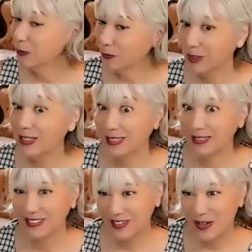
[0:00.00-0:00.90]
we
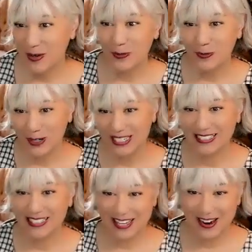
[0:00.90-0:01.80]

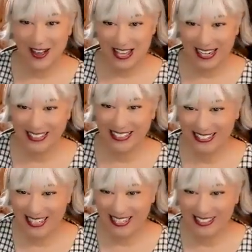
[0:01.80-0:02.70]
need to get on that in this
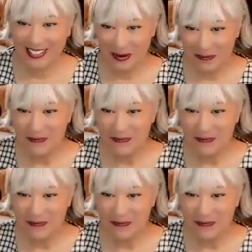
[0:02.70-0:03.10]
state. So